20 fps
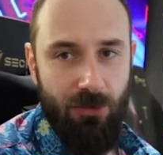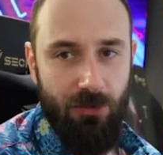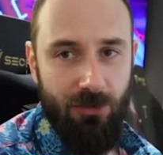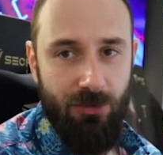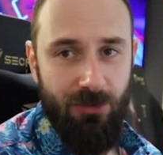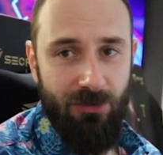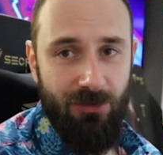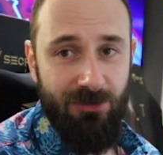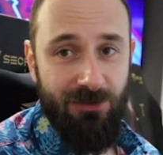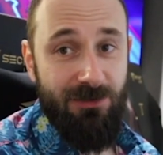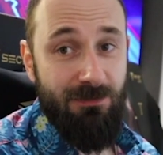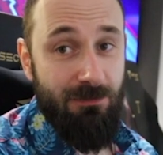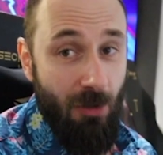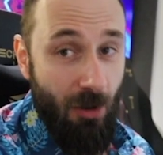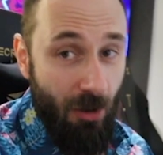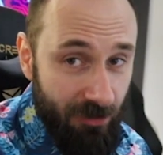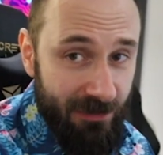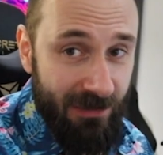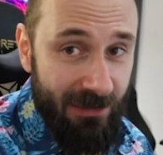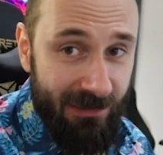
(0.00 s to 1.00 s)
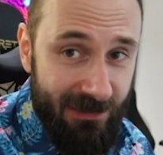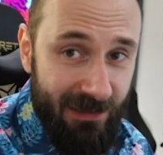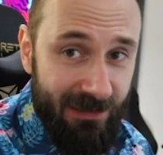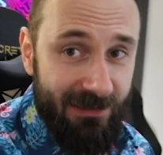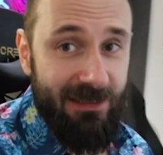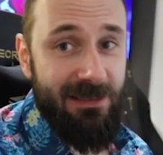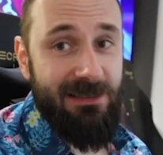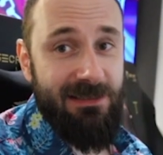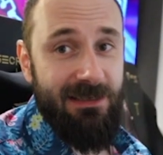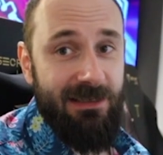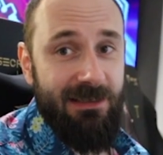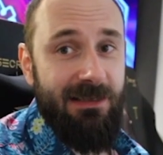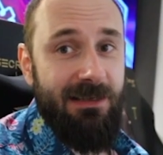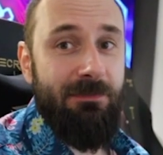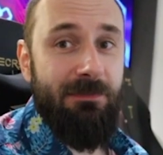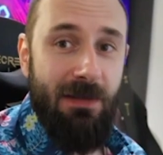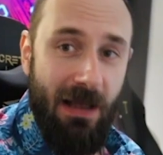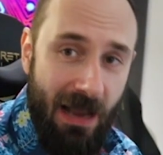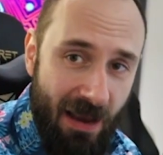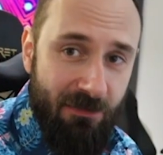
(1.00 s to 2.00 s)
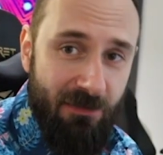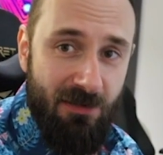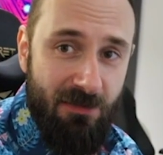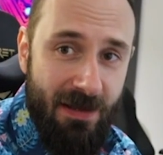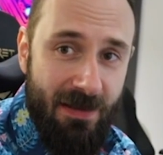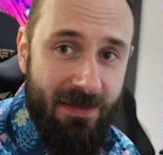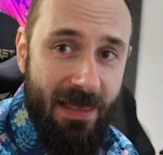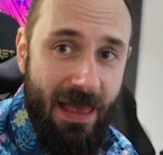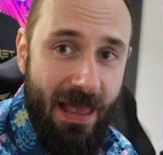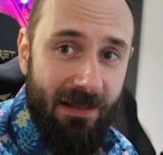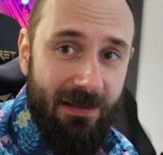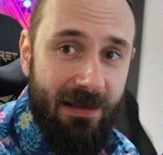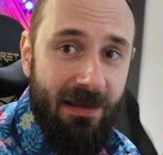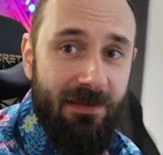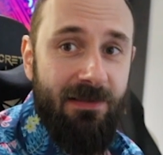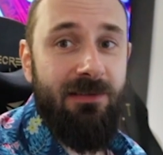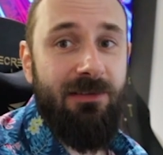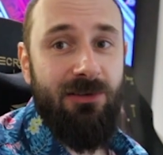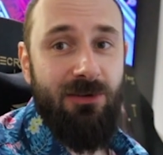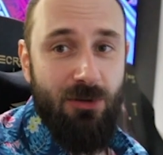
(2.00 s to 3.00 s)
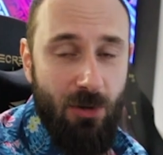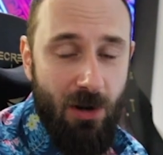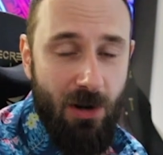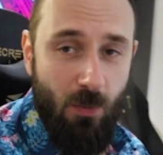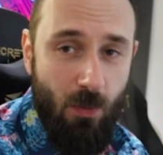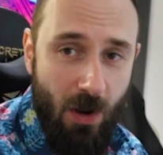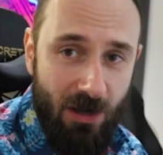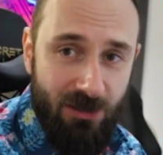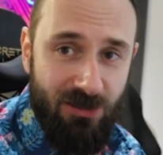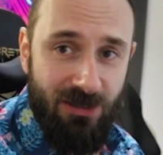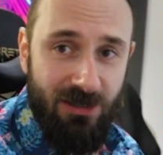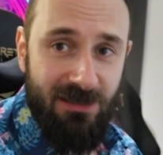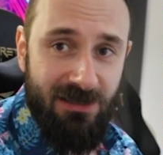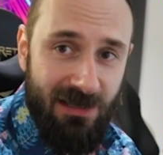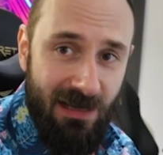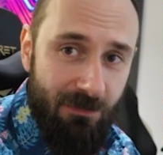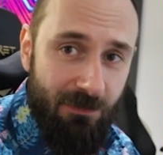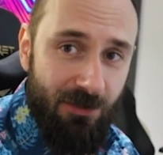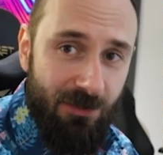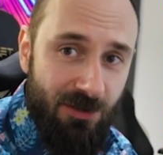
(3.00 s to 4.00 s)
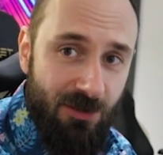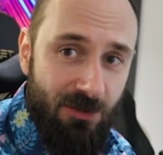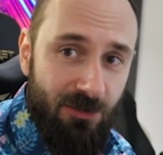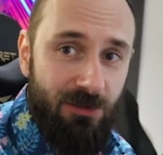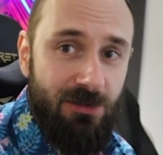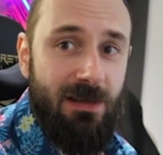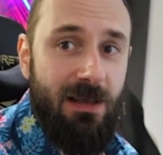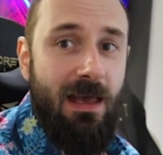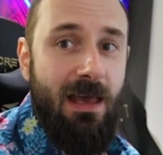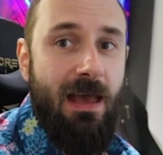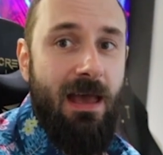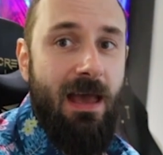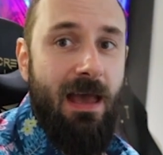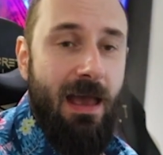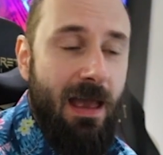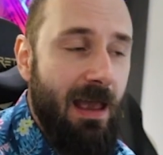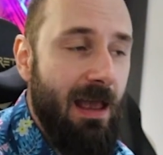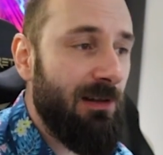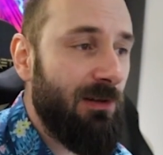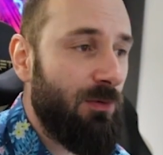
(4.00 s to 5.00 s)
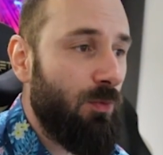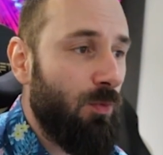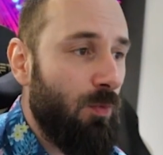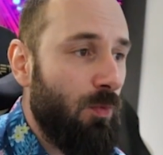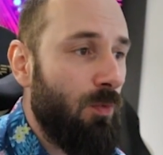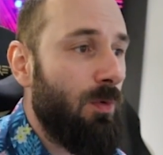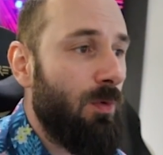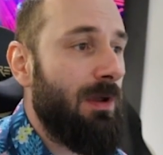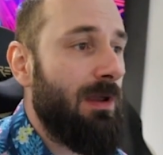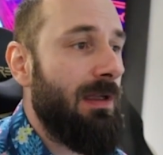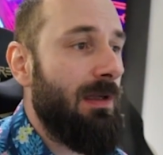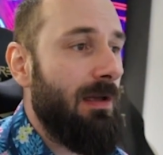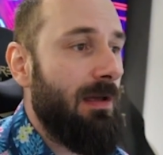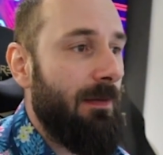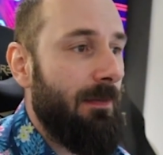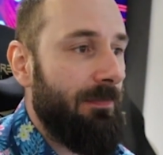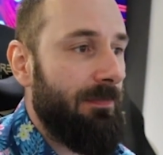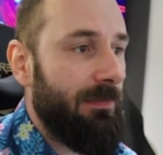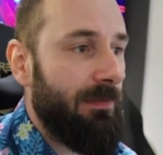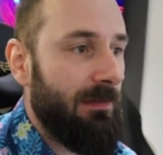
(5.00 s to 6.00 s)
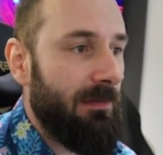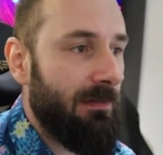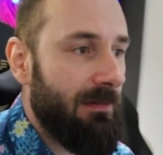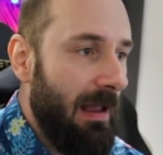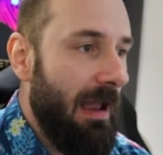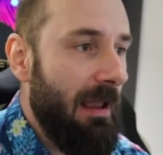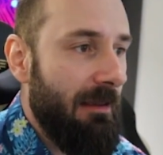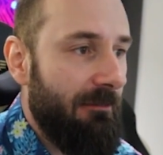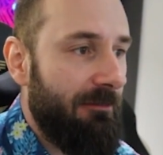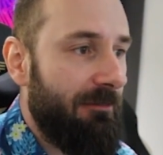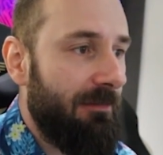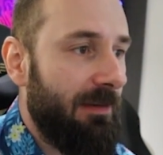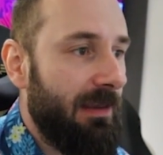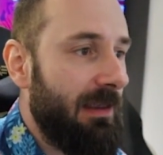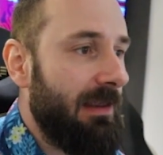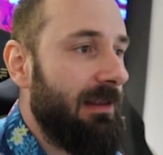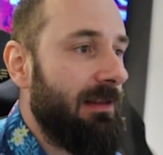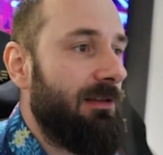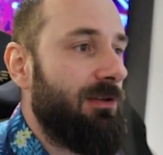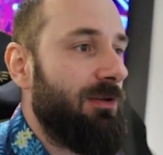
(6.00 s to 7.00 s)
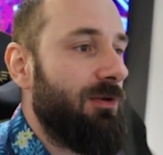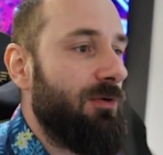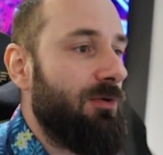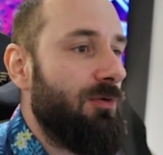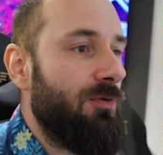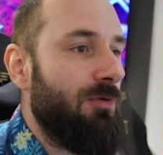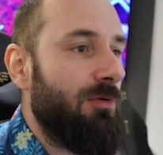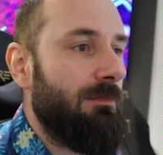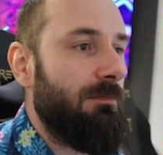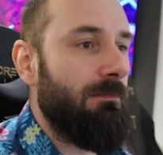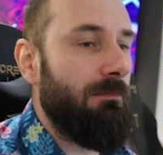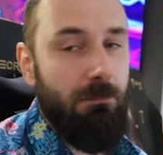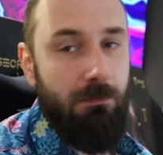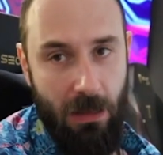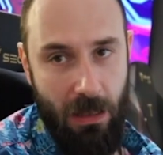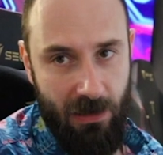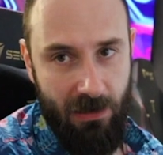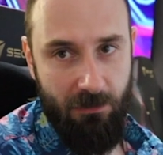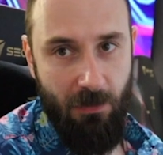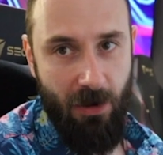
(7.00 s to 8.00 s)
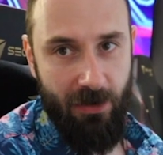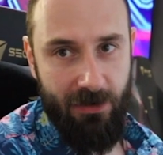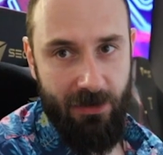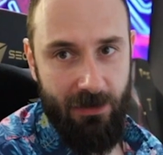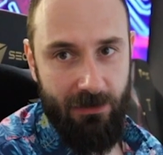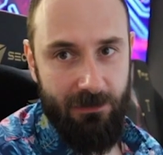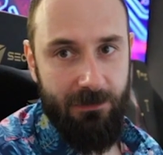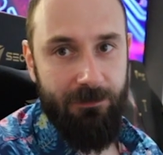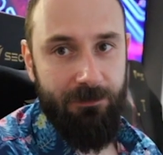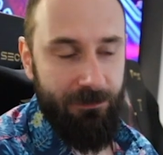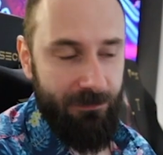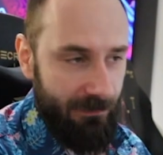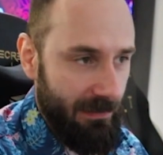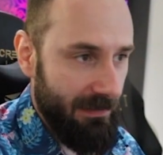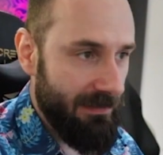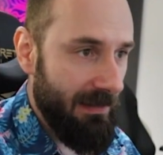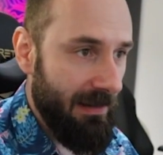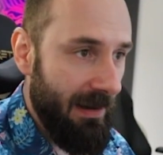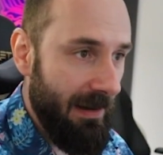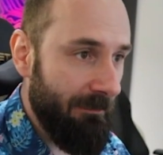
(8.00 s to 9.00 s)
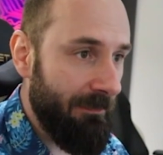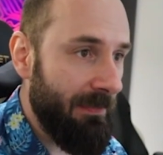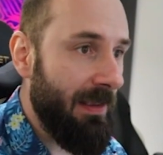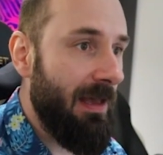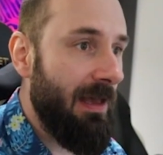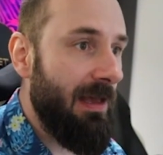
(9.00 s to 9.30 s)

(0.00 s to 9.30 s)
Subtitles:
Good morning, Titan City. I'm your man Alien. You are watching Cyber News, and we dive into black market this time.